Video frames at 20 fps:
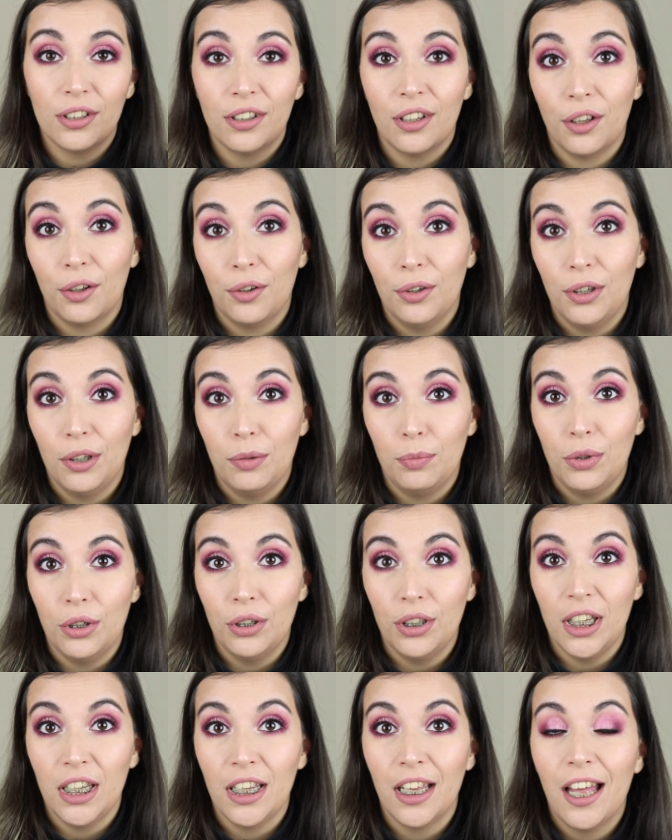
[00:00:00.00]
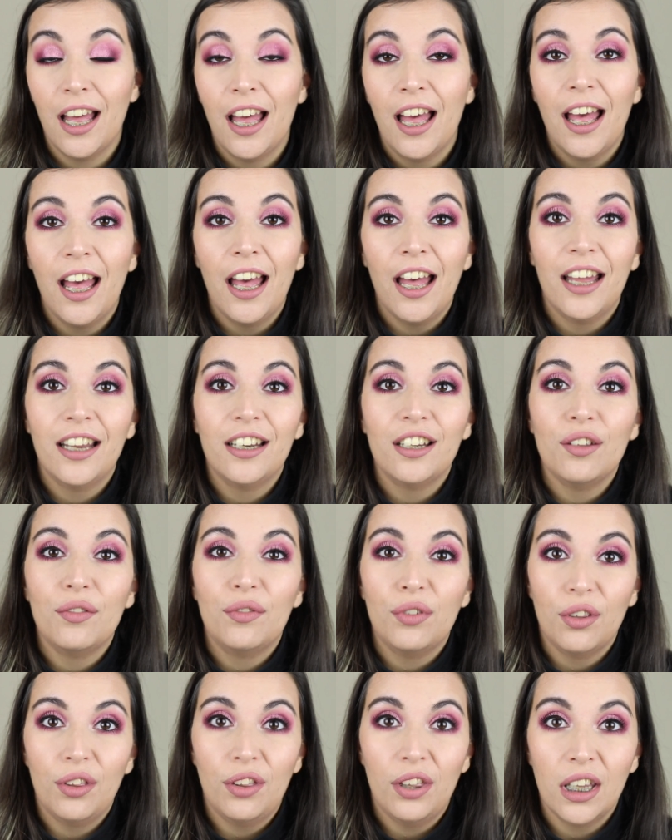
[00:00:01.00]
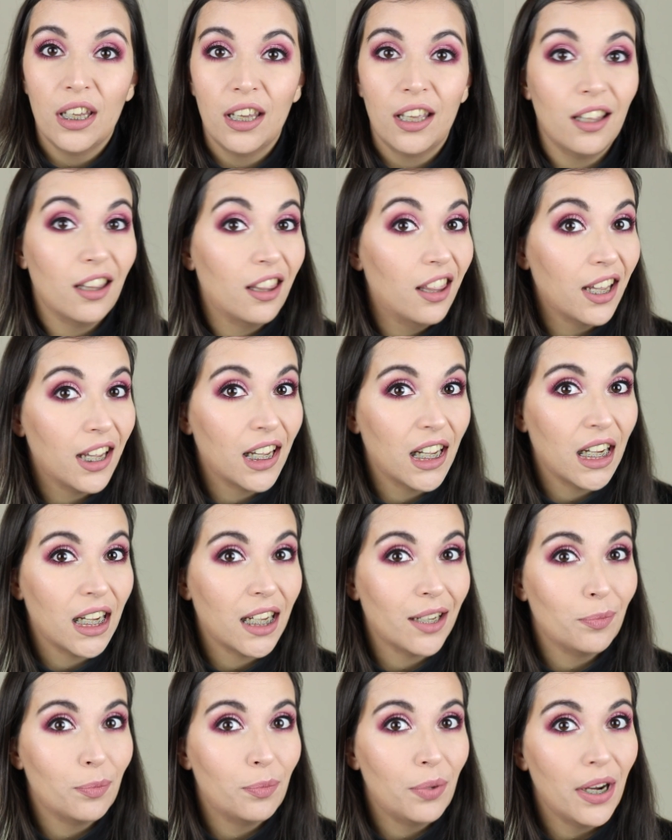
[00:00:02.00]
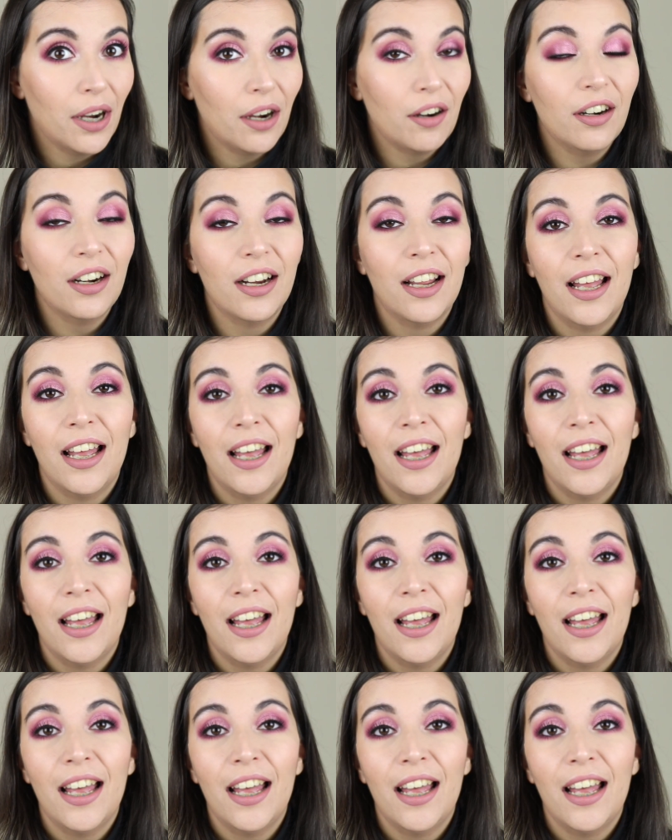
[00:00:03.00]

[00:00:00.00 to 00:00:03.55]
the Huda Beauty and if you think they can compare.